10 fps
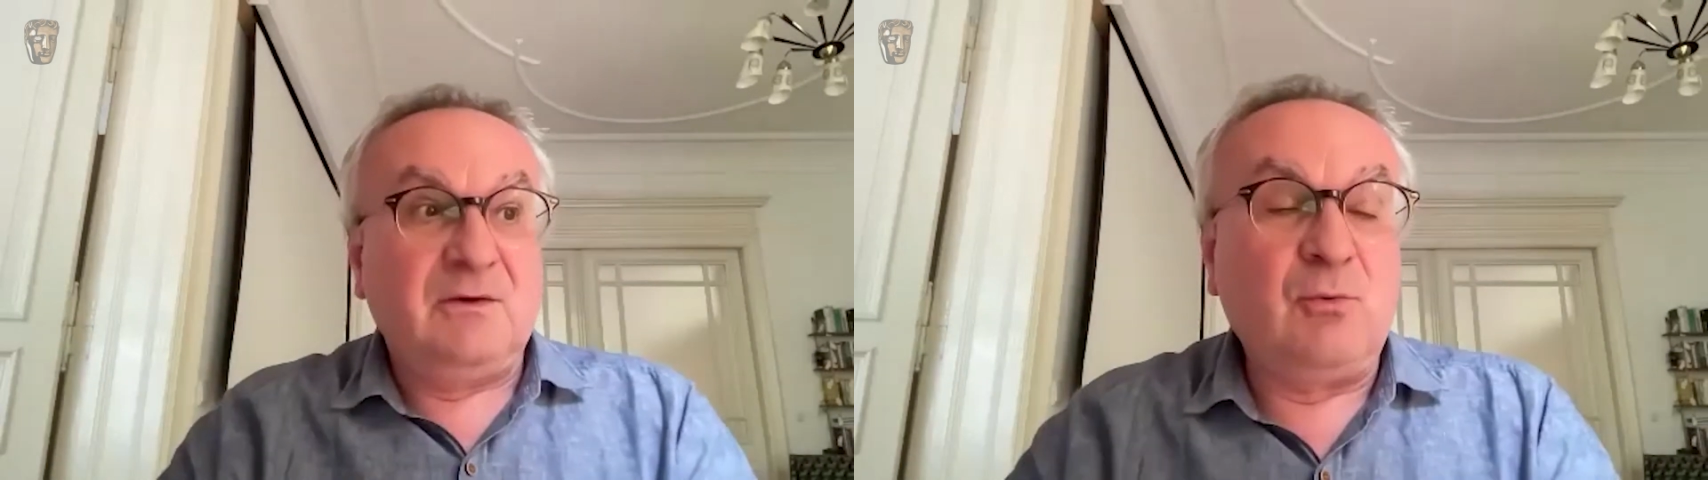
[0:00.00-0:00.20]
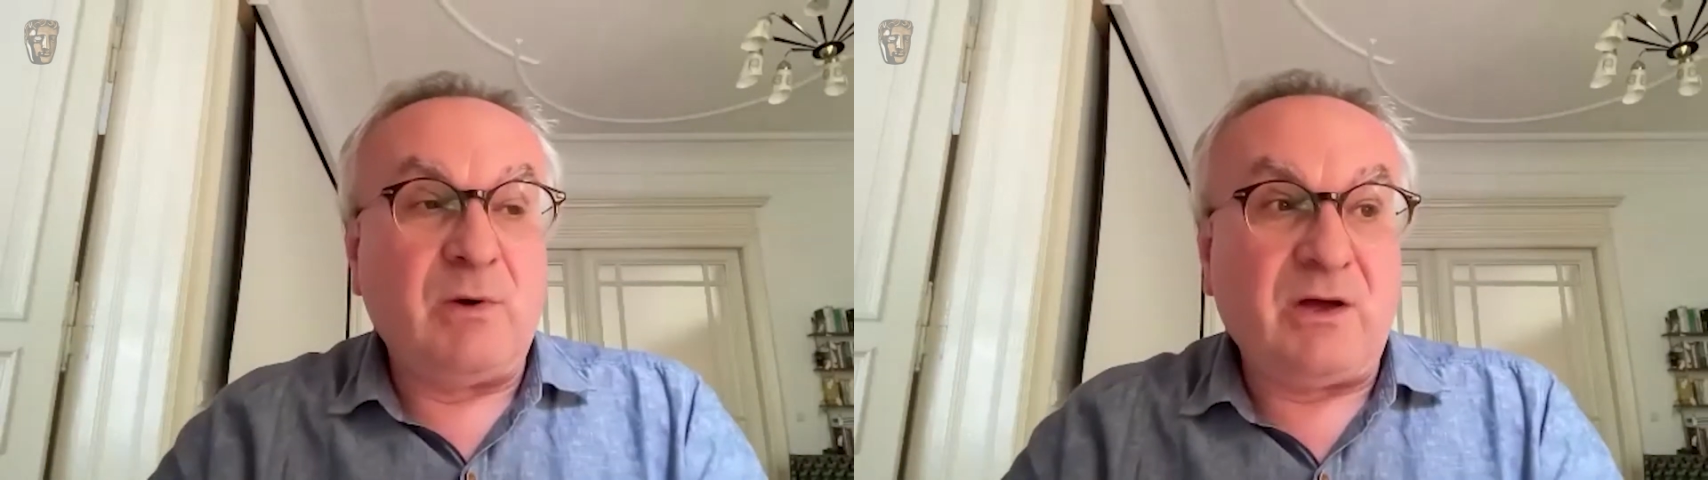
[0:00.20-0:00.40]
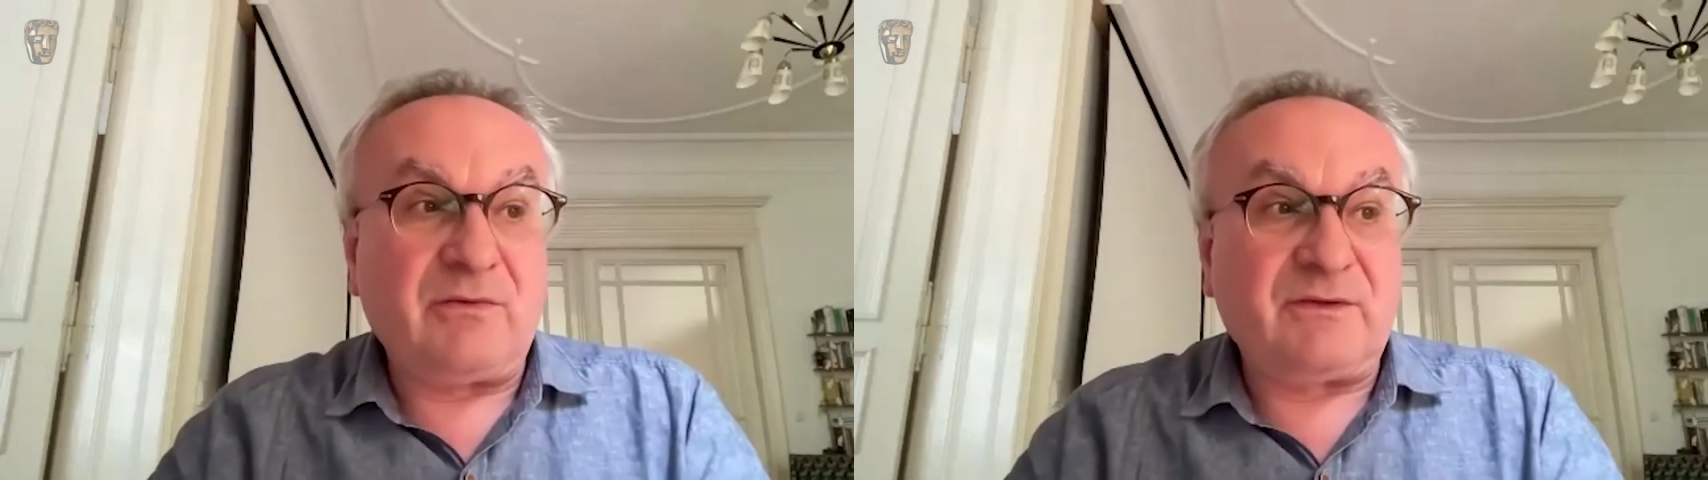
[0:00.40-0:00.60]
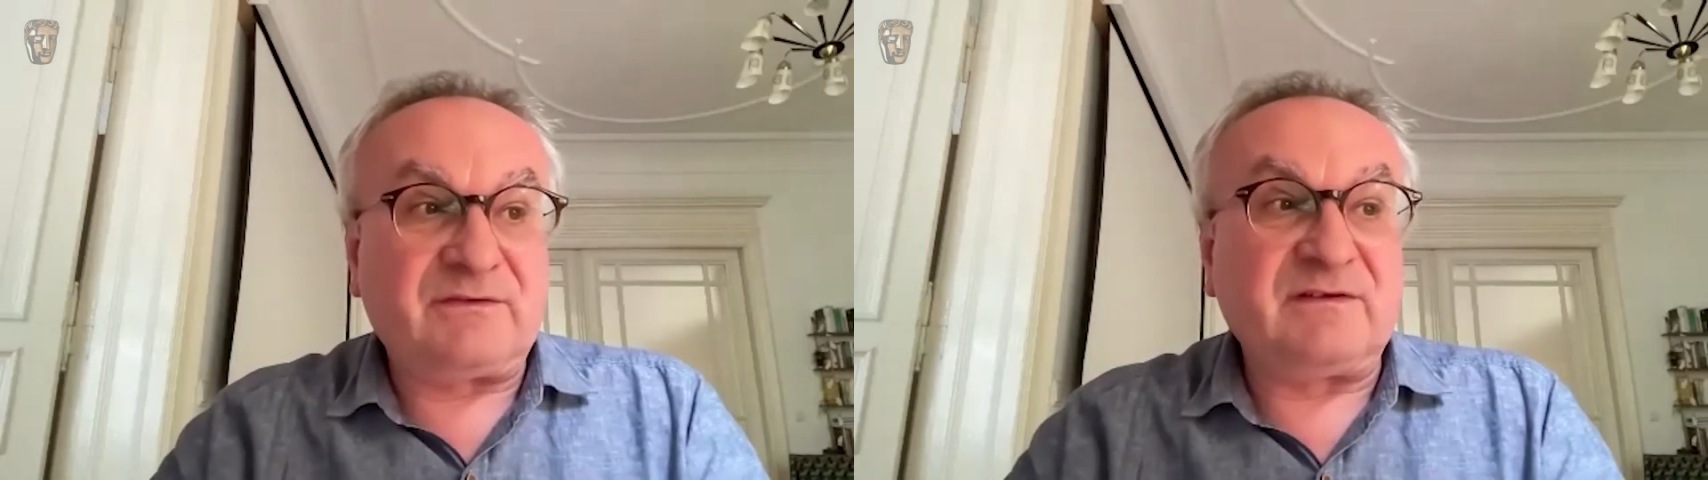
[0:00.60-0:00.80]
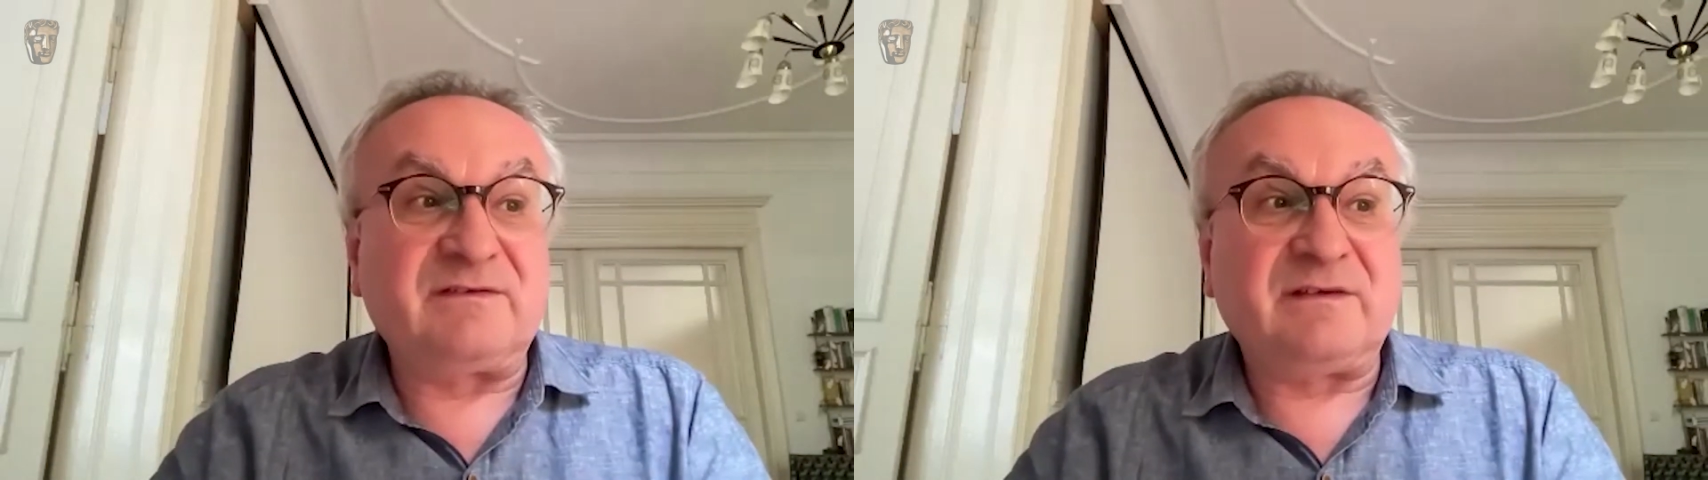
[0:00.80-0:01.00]
who were on
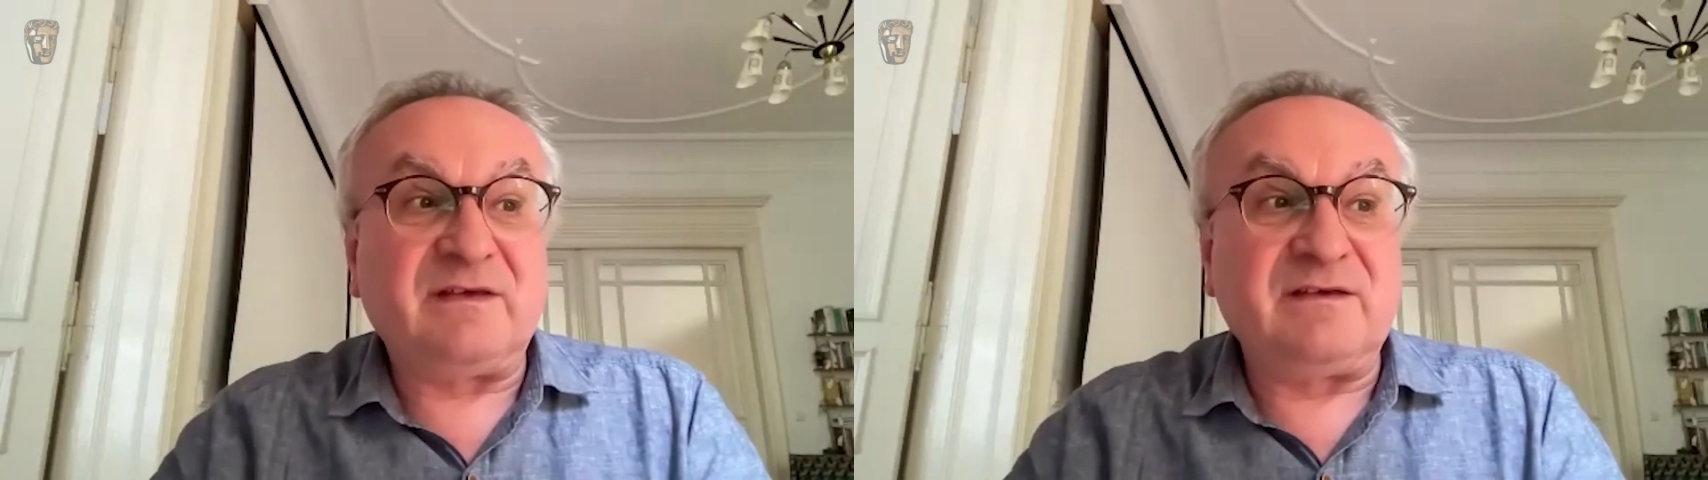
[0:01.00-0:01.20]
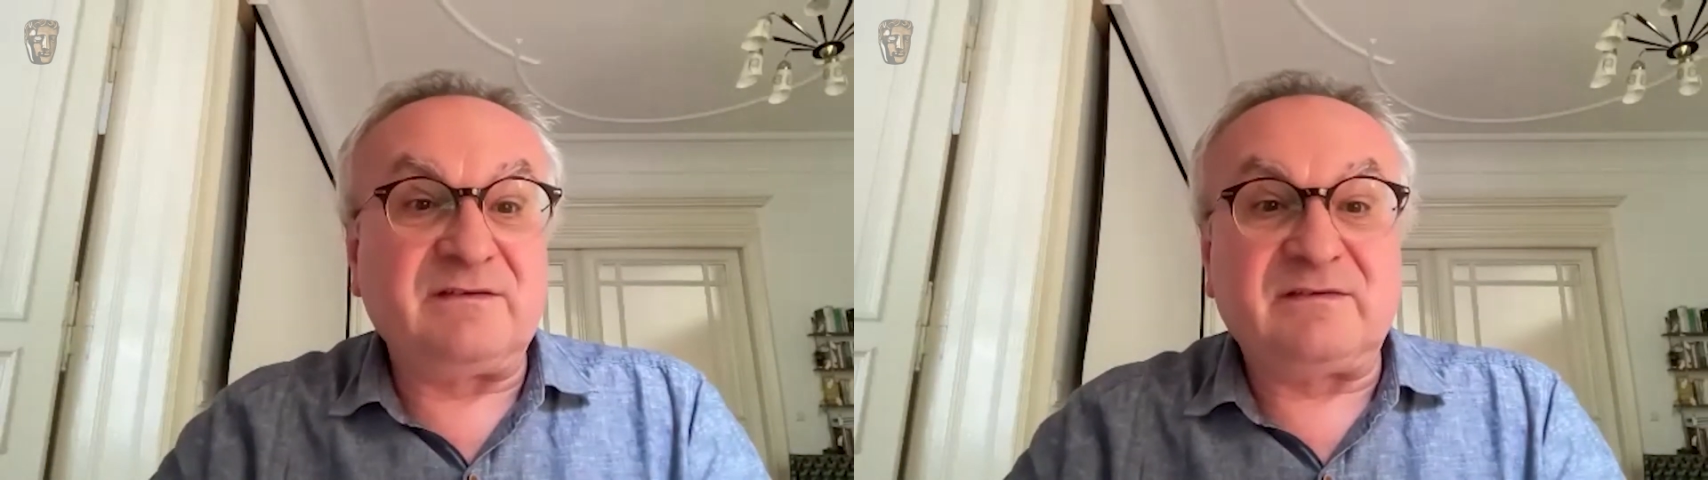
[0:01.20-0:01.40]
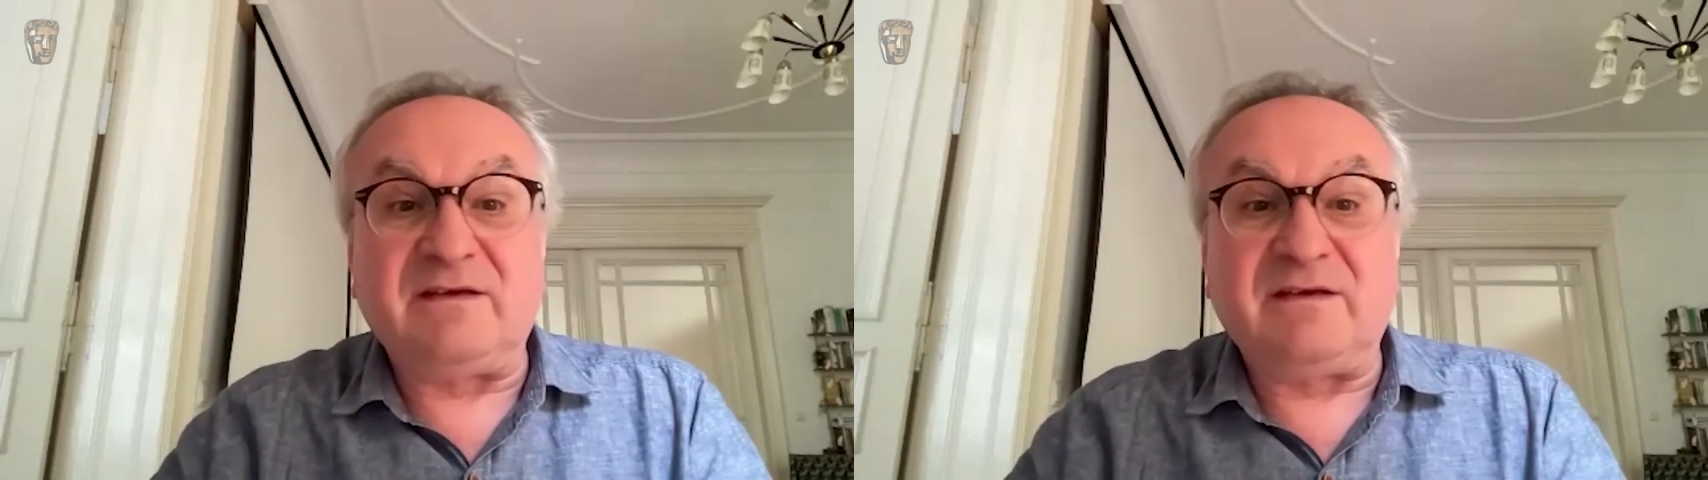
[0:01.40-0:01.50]
this, is, is